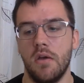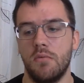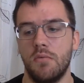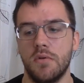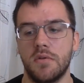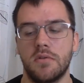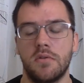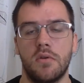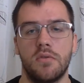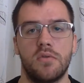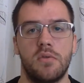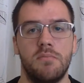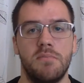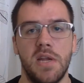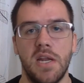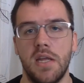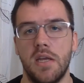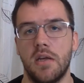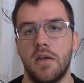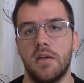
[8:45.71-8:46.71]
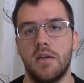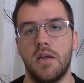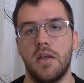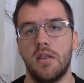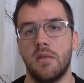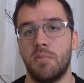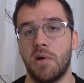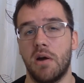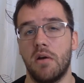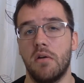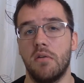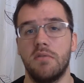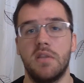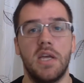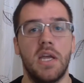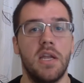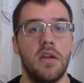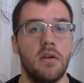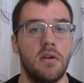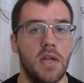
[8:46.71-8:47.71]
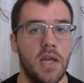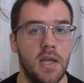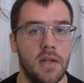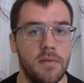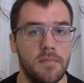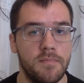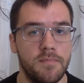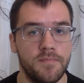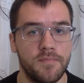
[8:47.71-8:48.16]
with social media and the power of the internet.